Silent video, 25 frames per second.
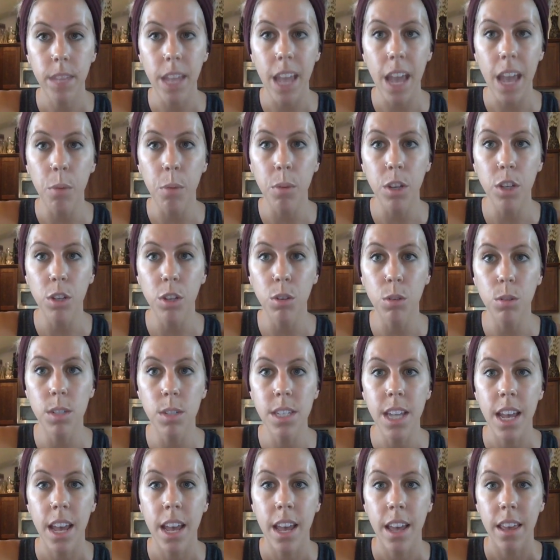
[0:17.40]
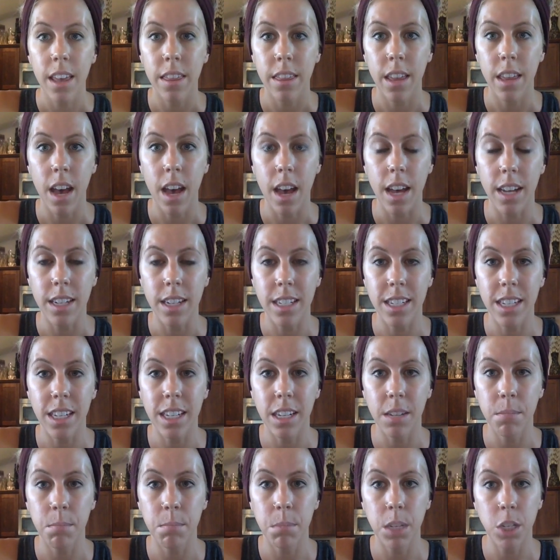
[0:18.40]
I would use the
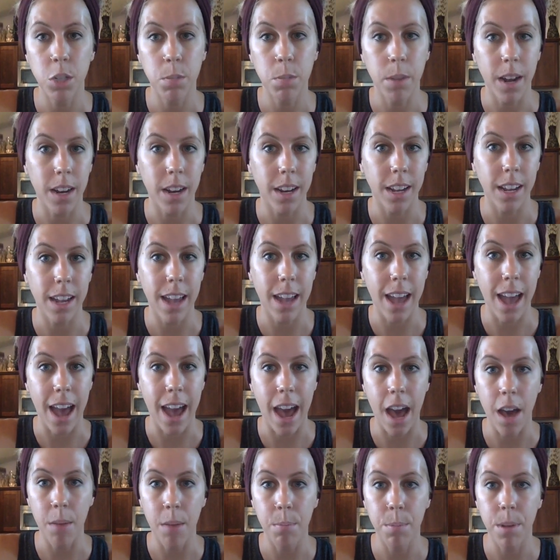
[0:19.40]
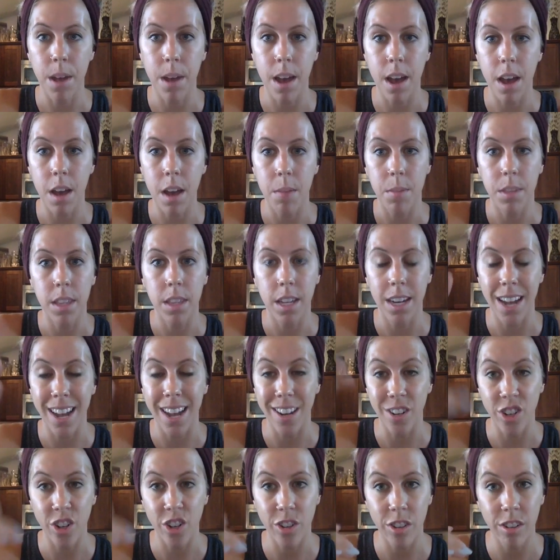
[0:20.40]
Team Beachbody app um, and then
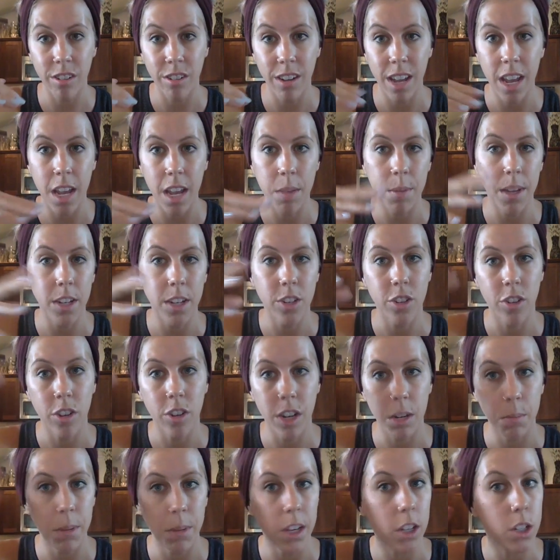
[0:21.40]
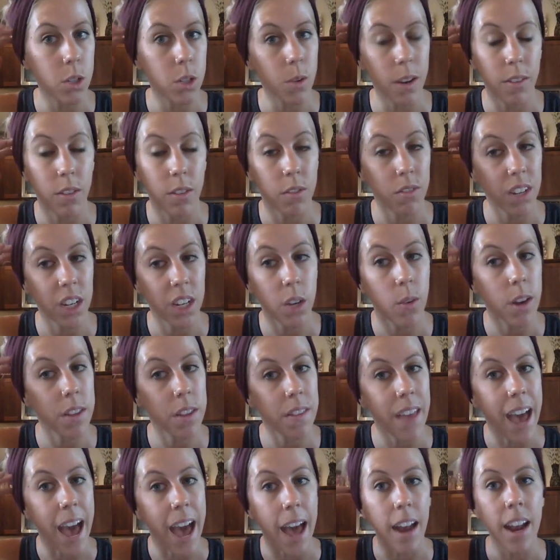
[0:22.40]
enter their name, enter their email. So I have a video
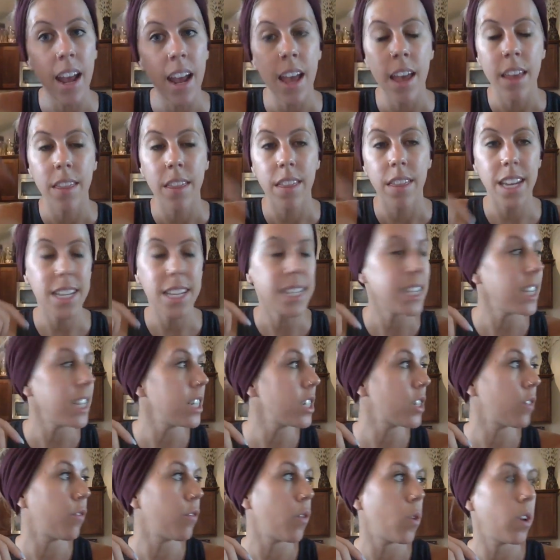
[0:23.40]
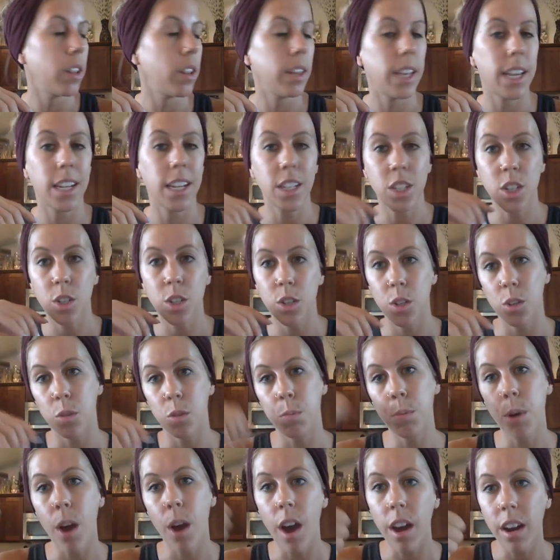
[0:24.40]
on that. This is for links
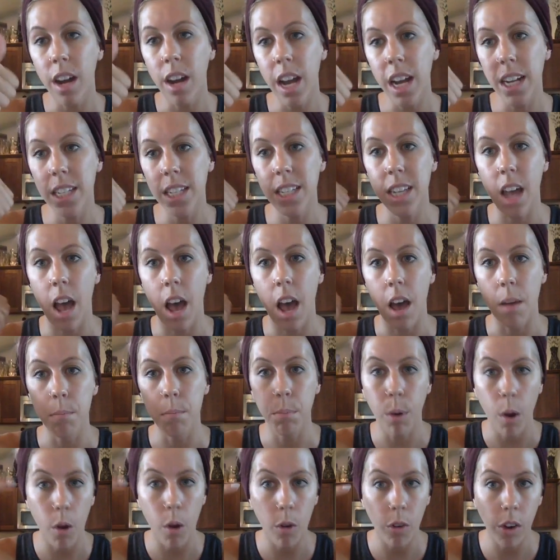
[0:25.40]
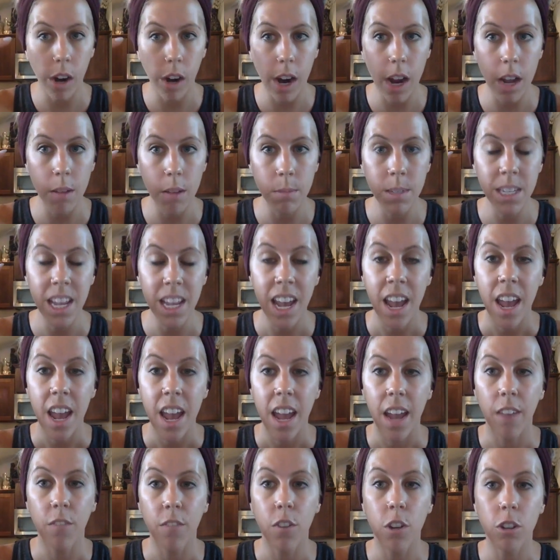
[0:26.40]
to products, um, programs.
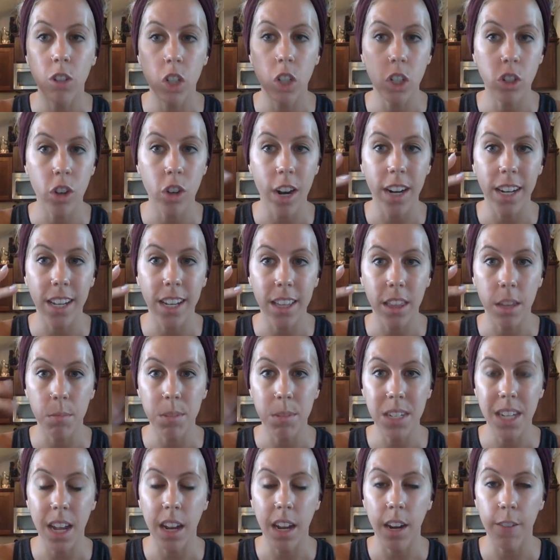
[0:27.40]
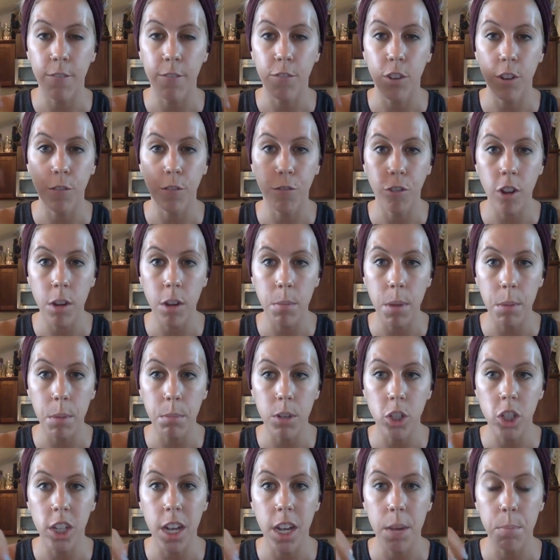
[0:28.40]
If you're just trying to get them to sign up for a free
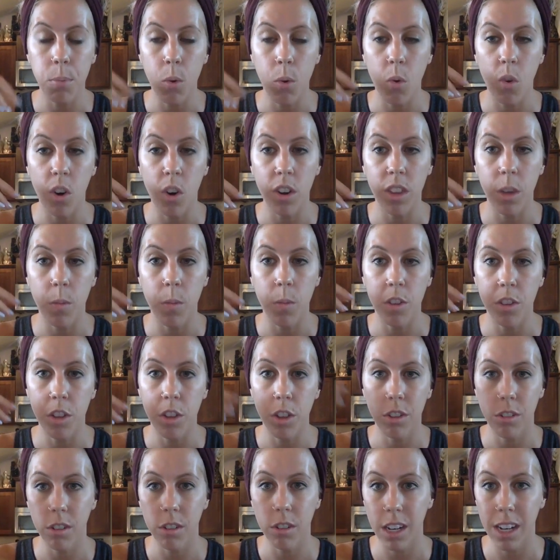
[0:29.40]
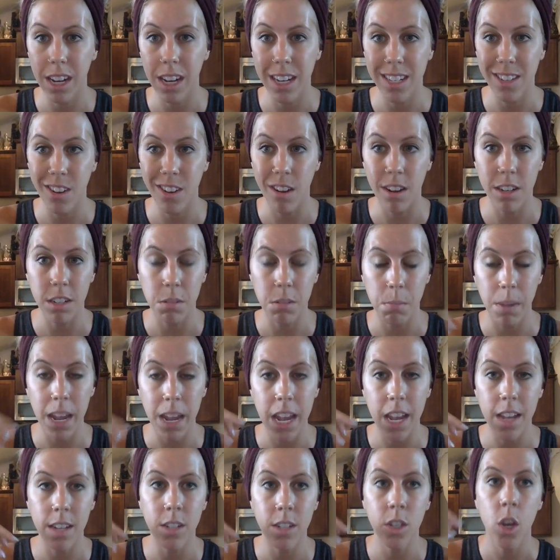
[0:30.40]
membership or they want the 30 days on
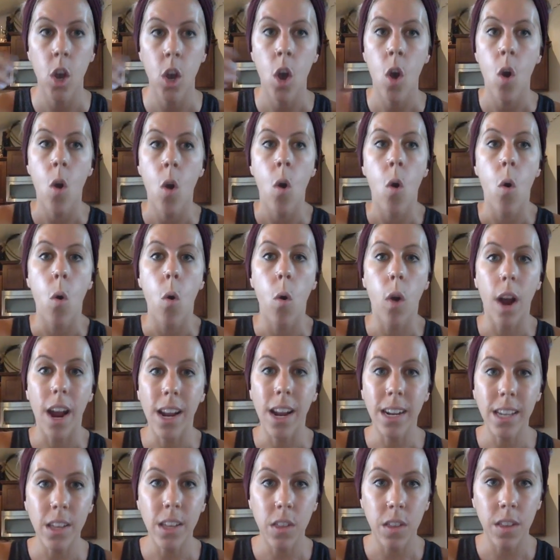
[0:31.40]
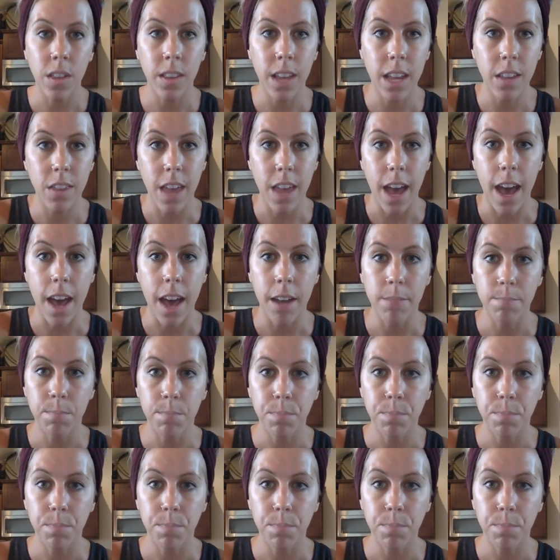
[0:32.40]
demand or anything like that,